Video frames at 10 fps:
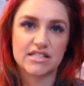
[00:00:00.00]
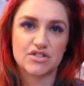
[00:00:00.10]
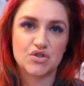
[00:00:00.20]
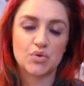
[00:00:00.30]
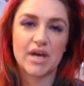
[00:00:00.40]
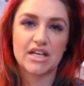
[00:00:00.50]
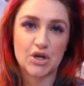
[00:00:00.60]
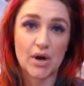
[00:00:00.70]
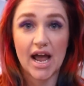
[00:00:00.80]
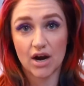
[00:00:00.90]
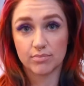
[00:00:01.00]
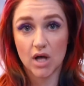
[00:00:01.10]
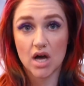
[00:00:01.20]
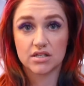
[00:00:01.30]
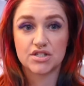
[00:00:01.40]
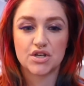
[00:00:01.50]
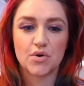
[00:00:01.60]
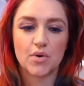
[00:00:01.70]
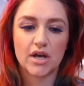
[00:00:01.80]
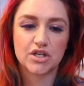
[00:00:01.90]
to get your hair blonde.
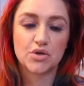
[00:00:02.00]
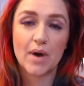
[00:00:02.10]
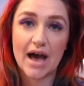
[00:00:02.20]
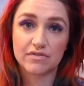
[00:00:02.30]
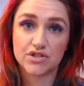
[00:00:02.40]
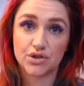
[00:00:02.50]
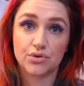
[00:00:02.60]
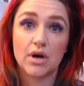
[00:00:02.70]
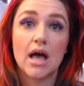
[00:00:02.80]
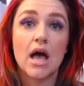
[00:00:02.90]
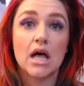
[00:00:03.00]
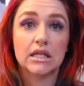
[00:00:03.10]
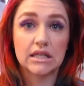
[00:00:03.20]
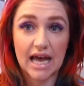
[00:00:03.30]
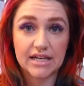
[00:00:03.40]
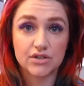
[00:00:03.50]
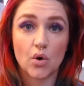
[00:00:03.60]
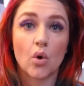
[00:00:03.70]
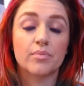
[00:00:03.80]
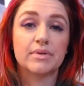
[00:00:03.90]
So you have to
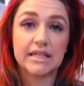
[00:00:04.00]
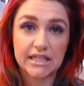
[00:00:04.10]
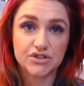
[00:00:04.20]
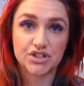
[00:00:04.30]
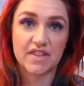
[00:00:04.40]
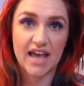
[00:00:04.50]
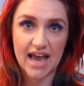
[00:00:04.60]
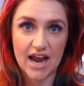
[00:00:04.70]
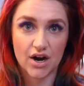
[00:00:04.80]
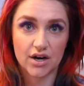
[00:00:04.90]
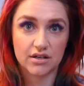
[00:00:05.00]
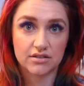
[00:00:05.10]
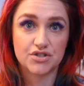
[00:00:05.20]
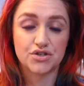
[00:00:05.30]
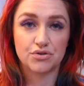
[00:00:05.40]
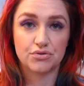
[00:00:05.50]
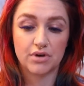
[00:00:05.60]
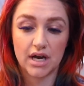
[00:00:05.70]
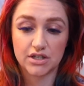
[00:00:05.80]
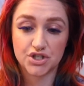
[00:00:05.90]
lighten or bleach the hair
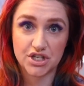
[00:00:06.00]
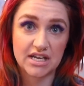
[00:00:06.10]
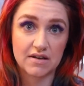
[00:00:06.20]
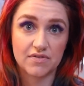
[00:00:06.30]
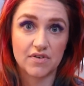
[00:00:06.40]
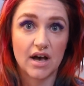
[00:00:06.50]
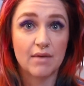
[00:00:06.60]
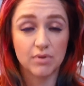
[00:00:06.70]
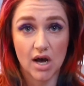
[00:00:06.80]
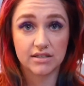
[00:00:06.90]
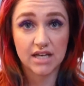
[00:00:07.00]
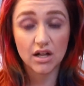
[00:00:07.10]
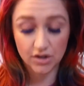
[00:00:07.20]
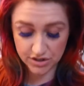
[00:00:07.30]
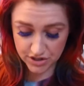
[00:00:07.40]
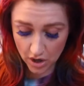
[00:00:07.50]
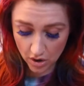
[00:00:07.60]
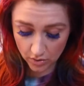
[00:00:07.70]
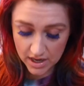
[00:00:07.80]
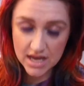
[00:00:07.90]
to achieve a blonde color.
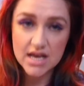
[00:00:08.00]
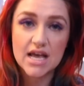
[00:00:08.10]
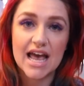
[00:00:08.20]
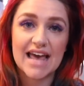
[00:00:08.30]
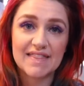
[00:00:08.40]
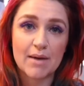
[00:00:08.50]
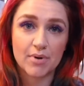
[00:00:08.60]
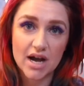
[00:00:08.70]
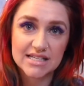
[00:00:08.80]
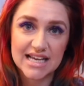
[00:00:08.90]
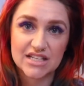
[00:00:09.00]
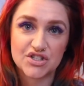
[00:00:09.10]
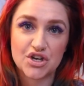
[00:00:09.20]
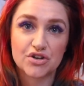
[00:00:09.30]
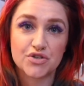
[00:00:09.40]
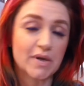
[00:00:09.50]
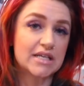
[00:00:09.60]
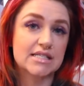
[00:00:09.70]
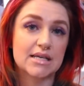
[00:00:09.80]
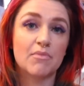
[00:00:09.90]
So in that process, you're
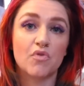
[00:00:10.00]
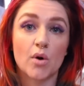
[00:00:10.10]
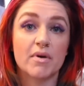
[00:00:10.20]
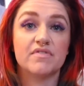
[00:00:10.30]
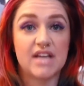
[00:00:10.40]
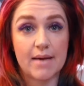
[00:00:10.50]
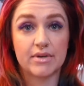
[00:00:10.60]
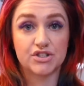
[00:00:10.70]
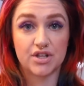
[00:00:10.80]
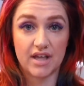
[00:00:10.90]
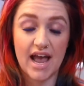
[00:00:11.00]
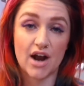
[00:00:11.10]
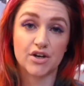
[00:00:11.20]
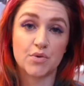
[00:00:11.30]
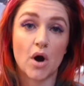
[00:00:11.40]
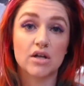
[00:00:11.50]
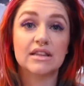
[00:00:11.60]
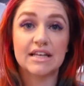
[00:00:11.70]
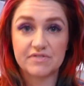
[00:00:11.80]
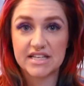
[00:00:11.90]
doing some form of damage to the hair. You are
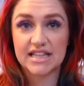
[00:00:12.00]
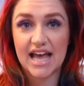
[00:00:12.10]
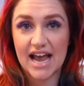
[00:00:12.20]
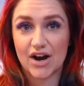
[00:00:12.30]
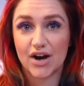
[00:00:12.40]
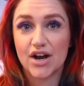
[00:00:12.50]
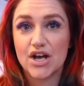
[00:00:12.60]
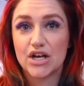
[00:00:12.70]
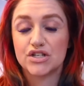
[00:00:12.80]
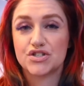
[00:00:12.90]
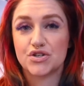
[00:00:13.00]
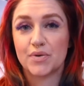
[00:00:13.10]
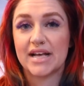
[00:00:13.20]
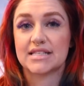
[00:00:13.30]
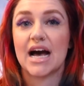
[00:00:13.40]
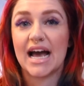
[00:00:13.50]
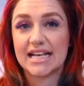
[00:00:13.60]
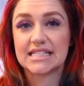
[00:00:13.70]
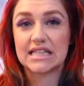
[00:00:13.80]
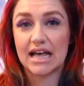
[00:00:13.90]
lifting the hair to its
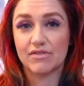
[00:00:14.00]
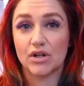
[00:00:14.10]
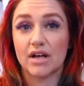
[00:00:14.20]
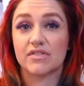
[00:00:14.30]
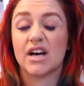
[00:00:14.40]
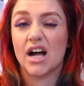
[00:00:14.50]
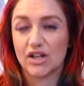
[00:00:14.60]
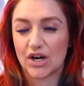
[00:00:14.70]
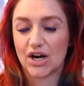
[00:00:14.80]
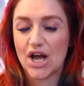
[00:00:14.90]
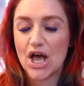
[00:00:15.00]
highest level of color.